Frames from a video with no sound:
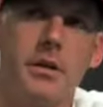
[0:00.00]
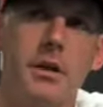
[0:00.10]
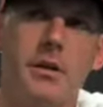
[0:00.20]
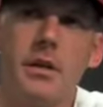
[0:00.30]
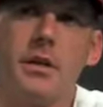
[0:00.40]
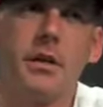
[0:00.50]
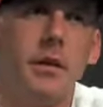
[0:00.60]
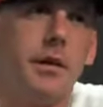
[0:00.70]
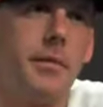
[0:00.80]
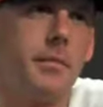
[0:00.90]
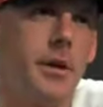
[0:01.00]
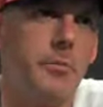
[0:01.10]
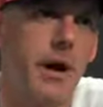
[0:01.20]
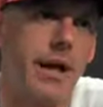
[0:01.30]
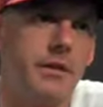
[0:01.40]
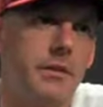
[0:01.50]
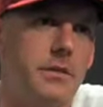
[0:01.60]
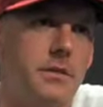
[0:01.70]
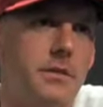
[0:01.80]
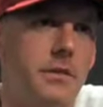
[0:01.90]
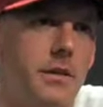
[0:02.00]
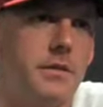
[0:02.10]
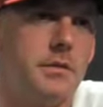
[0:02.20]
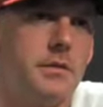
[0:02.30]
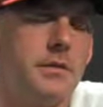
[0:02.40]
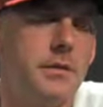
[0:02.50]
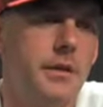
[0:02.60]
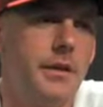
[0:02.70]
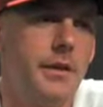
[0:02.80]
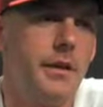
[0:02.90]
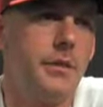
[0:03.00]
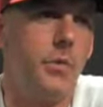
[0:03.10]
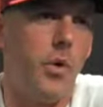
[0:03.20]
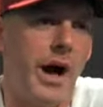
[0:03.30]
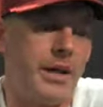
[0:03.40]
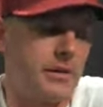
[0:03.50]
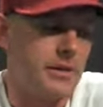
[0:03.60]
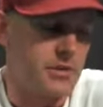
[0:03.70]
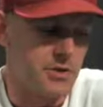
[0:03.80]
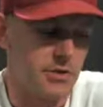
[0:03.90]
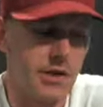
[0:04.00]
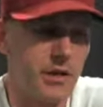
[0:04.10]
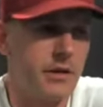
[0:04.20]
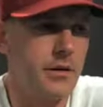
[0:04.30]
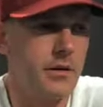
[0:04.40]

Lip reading: You know, he battled his wildness early.